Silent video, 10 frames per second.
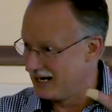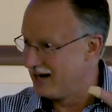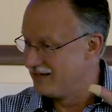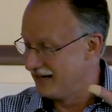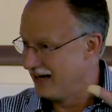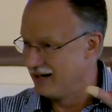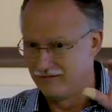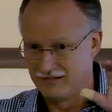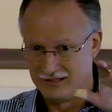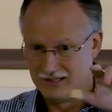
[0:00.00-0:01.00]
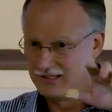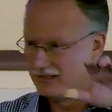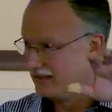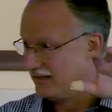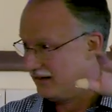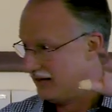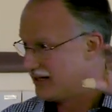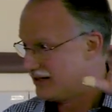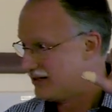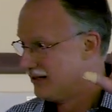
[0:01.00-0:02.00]
saved you out of, because this, you know,
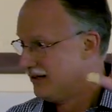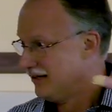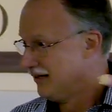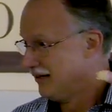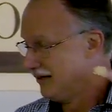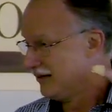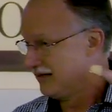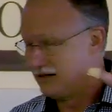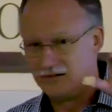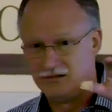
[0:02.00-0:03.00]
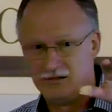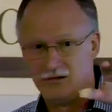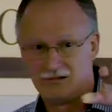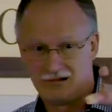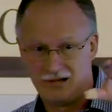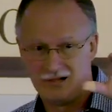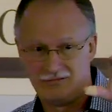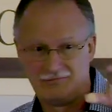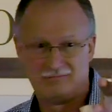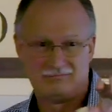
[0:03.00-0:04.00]
that's, you know, you, you were trying
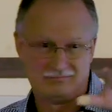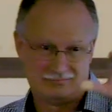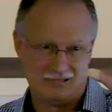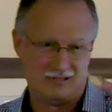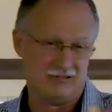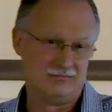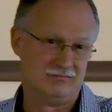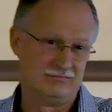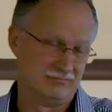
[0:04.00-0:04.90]
to, you know,